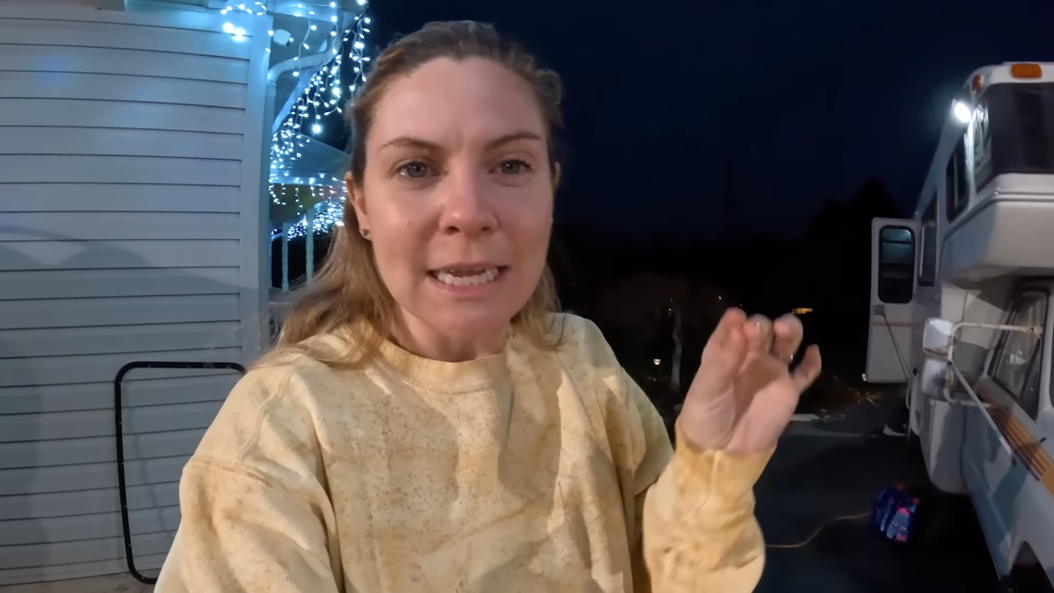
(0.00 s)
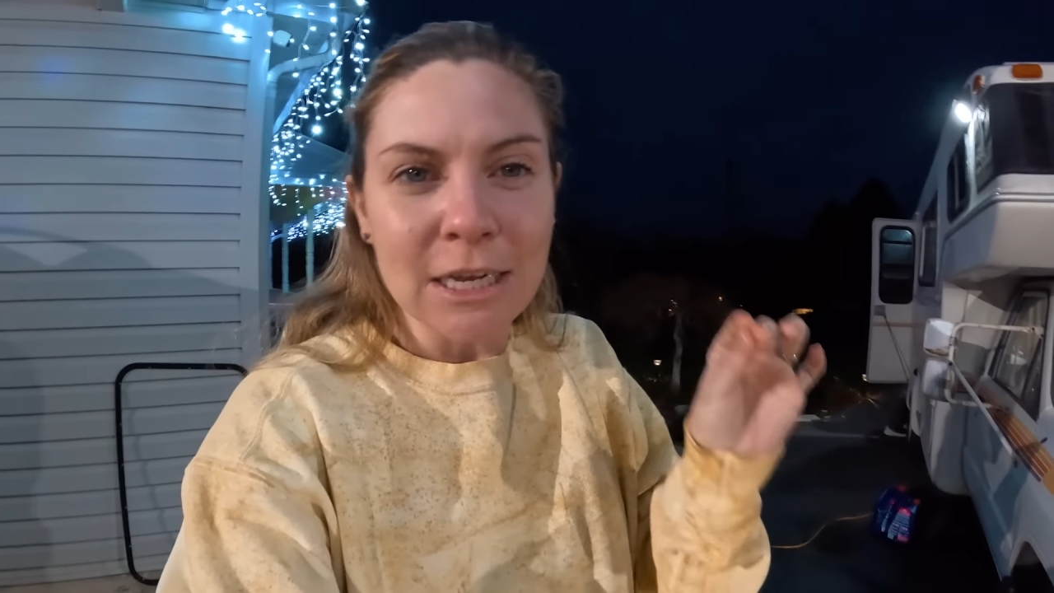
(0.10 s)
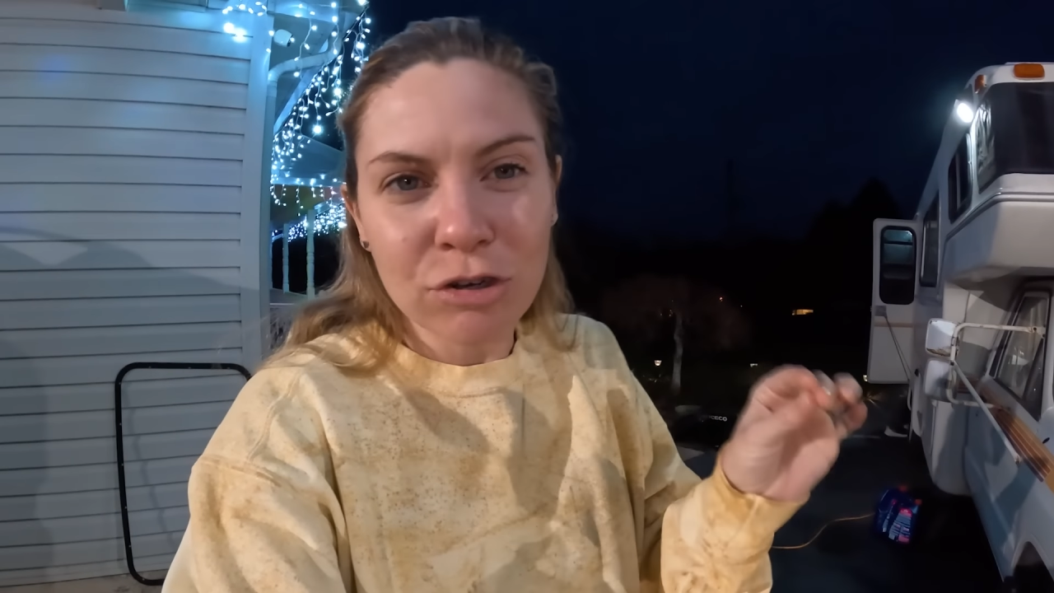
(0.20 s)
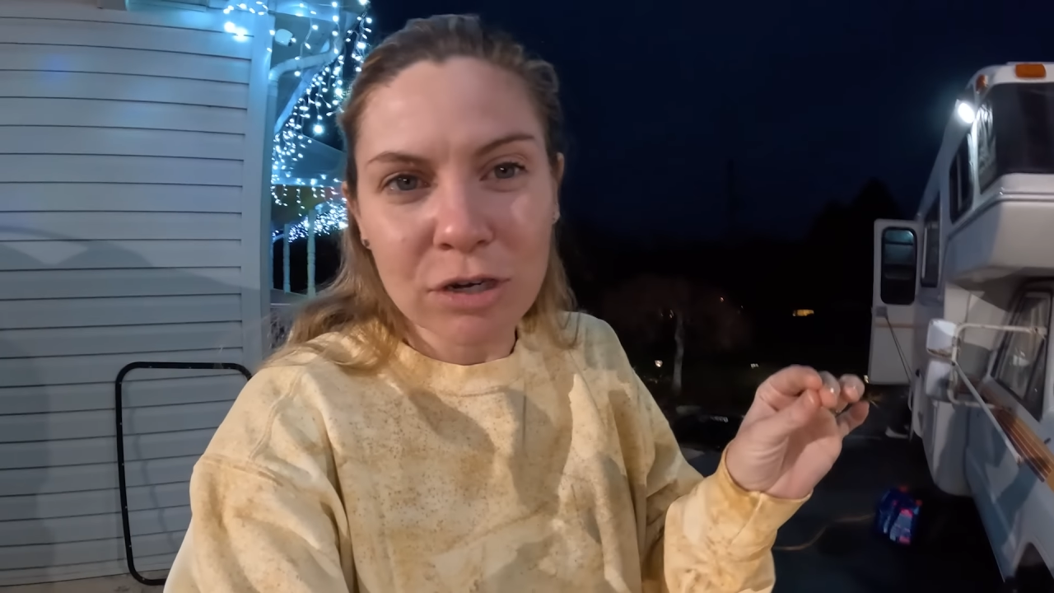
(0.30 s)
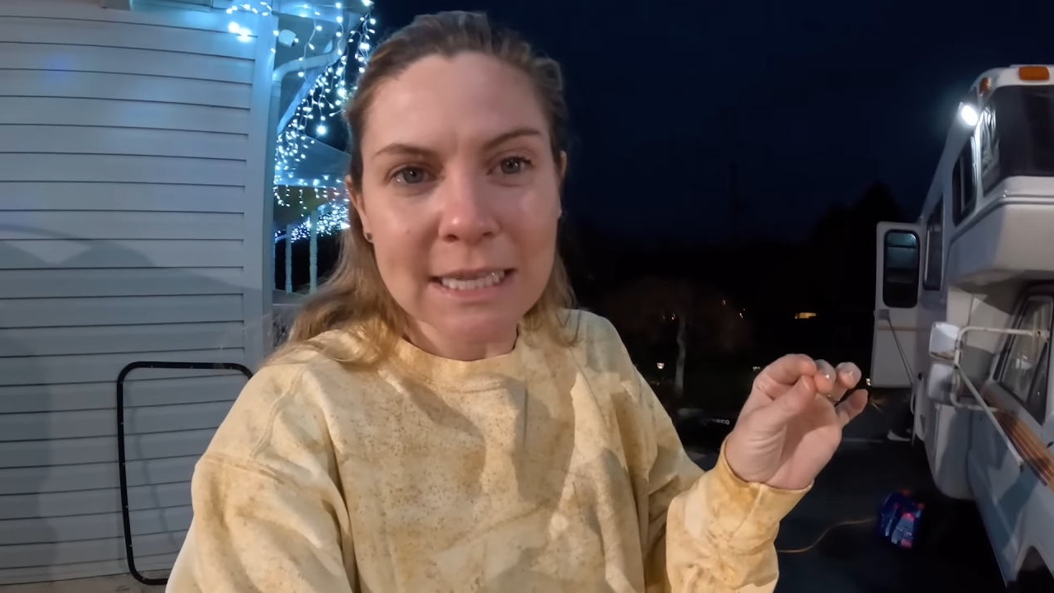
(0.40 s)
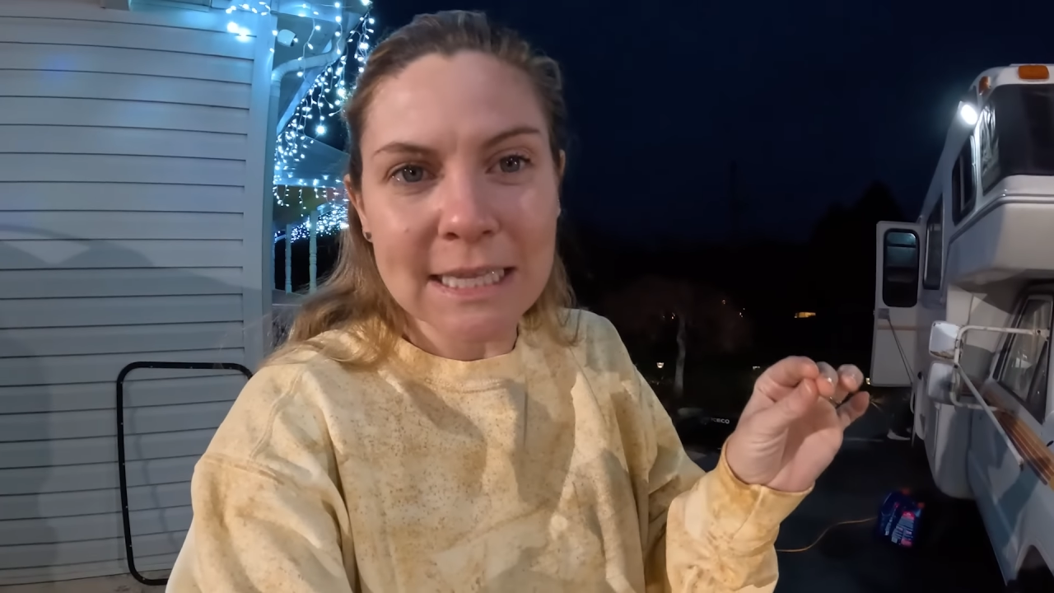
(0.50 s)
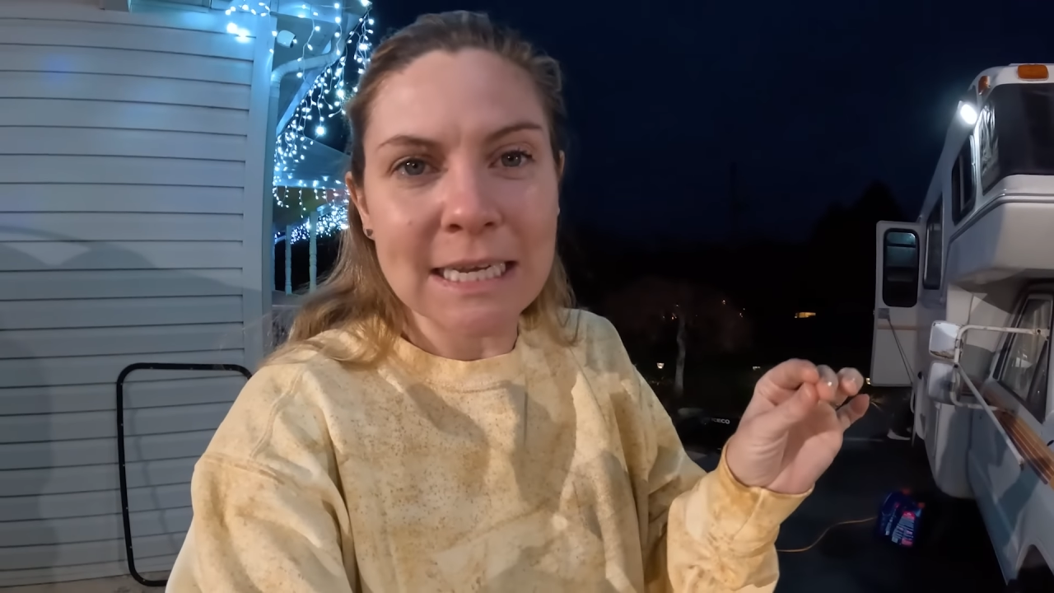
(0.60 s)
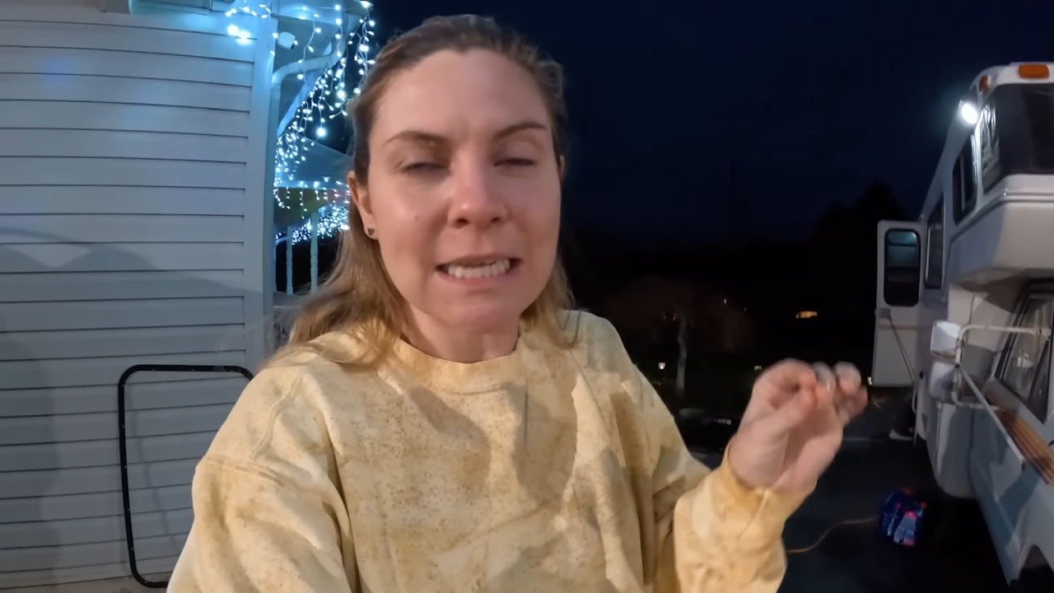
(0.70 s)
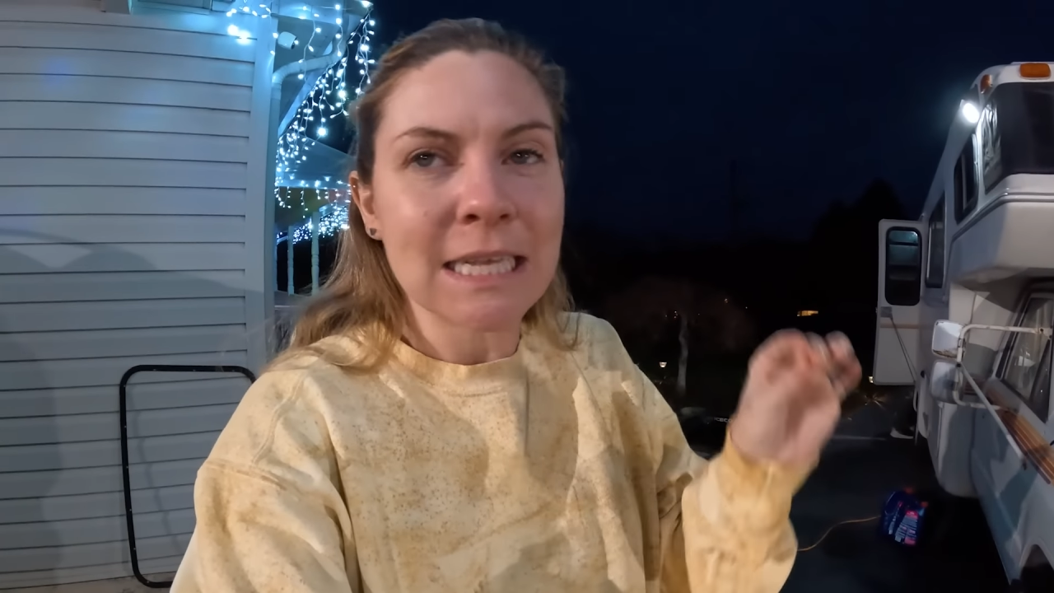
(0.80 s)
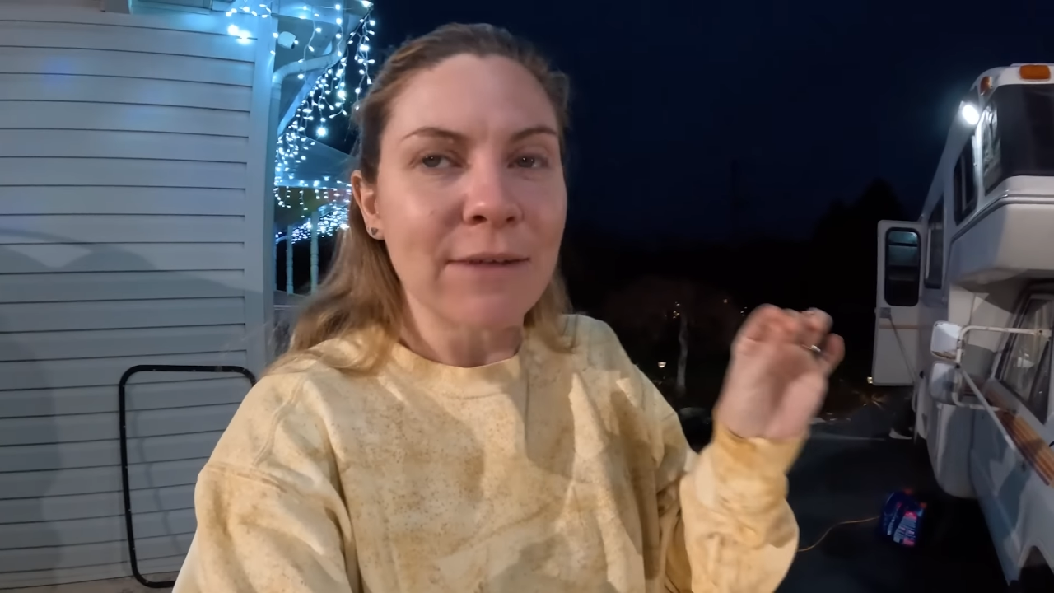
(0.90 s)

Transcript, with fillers: intricacies